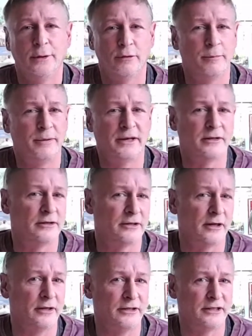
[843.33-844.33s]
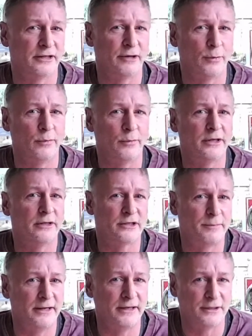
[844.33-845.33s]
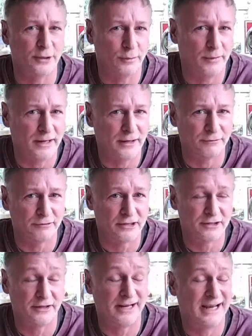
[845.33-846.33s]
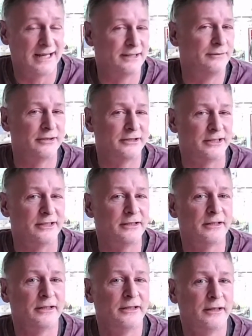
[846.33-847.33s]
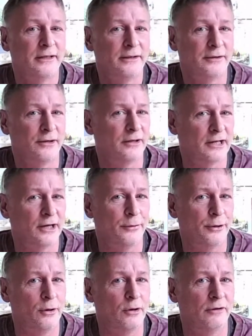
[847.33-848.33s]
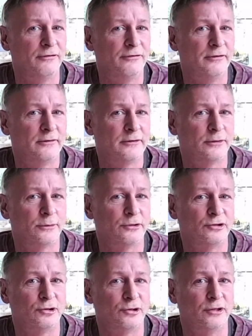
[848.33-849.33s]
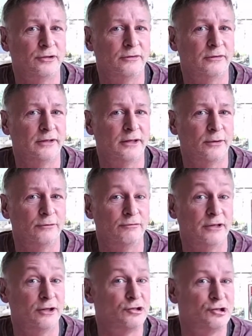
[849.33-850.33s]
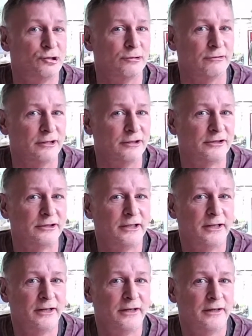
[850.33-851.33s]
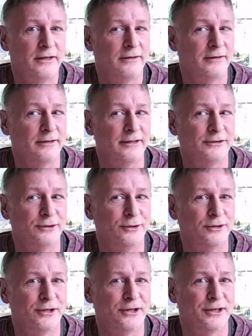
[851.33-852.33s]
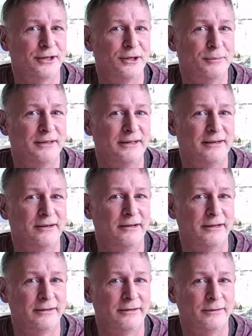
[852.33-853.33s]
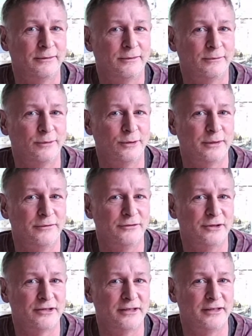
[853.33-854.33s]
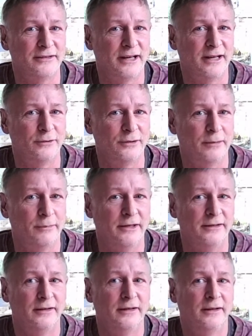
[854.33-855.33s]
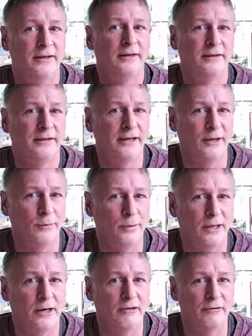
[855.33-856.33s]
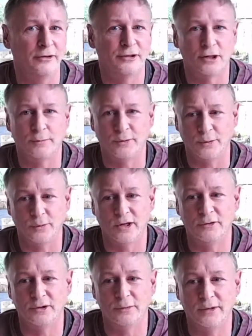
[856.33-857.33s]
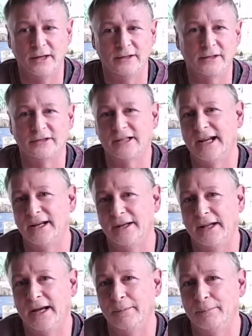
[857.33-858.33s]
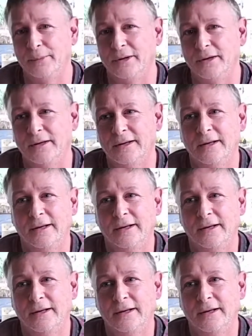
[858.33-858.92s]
we're a bit concerned. Is there anyone we can speak to about the rest of the activities that are going off to reassure us that it's not kind of going to be like what we've just entailed? I mean, yeah, we are at the top of the world and we understand that, but